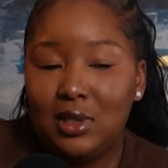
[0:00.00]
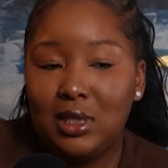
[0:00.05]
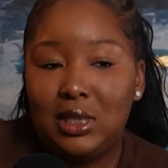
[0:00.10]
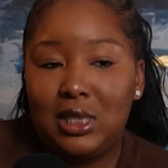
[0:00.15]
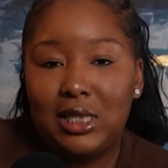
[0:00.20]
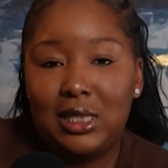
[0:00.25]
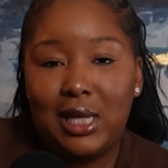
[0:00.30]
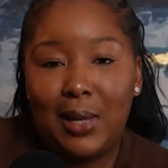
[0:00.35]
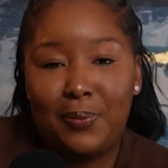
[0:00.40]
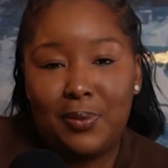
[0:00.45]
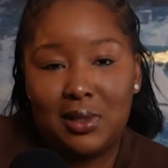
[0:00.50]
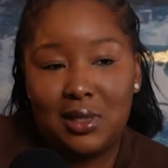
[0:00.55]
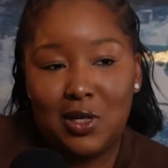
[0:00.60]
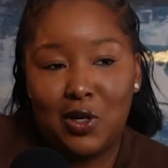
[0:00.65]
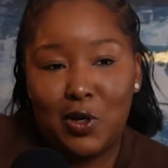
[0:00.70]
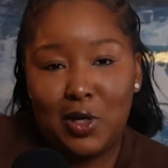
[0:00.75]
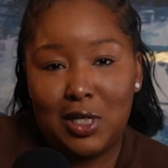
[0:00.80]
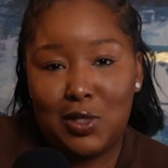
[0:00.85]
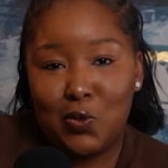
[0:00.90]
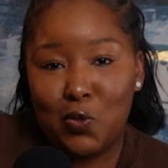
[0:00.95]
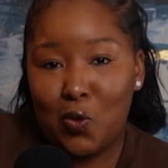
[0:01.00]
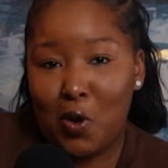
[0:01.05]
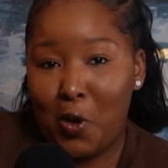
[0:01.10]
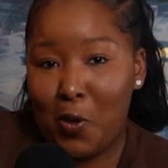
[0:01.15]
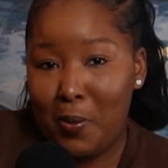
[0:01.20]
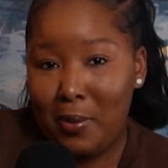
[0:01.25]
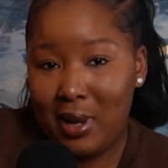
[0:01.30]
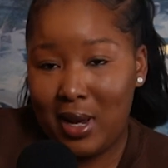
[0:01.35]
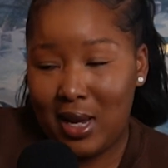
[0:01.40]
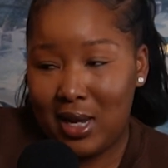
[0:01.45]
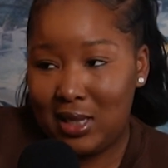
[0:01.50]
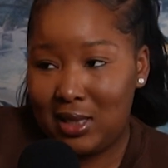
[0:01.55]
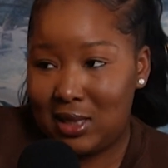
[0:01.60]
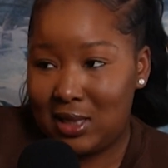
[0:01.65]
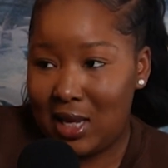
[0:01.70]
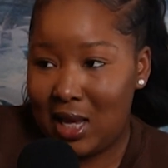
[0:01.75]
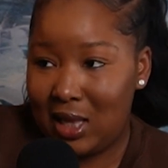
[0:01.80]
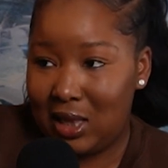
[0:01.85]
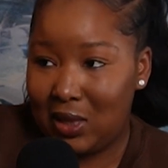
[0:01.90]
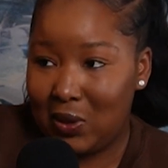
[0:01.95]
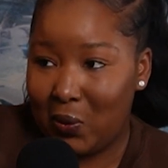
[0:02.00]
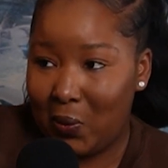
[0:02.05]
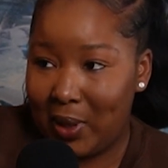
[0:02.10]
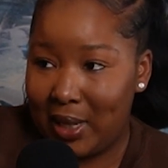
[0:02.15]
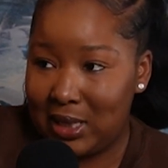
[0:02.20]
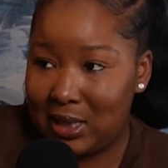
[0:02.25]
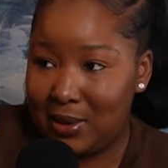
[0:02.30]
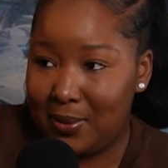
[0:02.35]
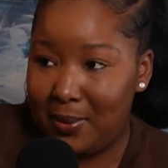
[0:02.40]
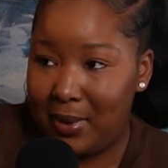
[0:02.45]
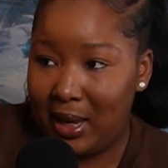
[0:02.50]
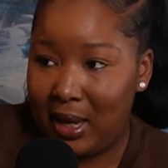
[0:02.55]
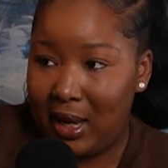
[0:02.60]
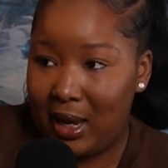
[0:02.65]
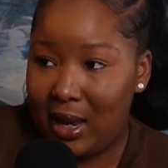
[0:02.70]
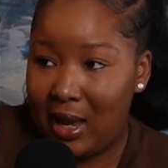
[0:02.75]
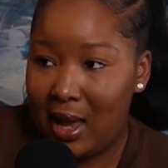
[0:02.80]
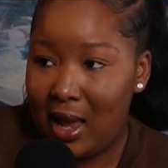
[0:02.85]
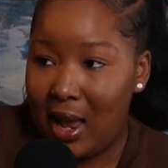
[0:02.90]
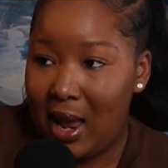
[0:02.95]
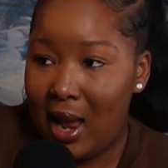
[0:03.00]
This episode is romance and the resume.